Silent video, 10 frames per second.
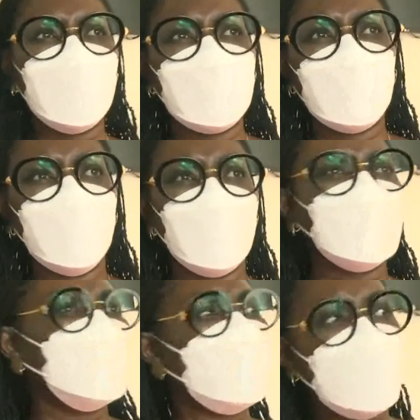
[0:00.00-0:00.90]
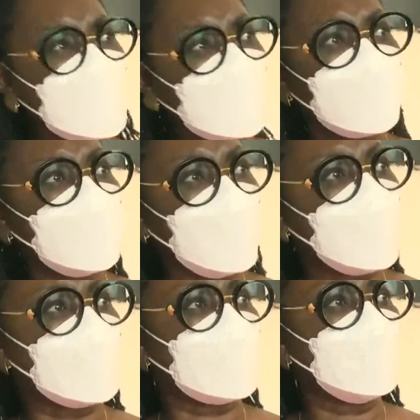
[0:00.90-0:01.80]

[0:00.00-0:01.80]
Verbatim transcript: against the bill, I said they're missing the point.